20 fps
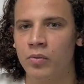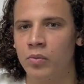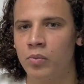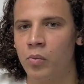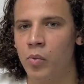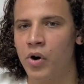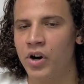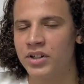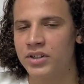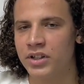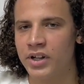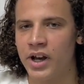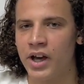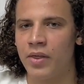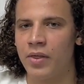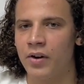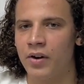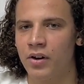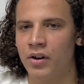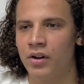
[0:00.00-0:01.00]
worked
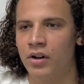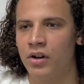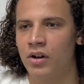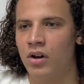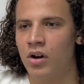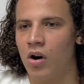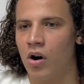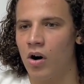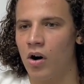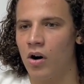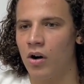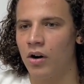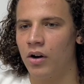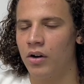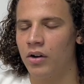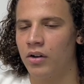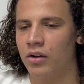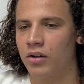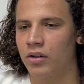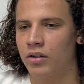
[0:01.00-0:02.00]
together
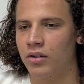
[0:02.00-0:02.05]
on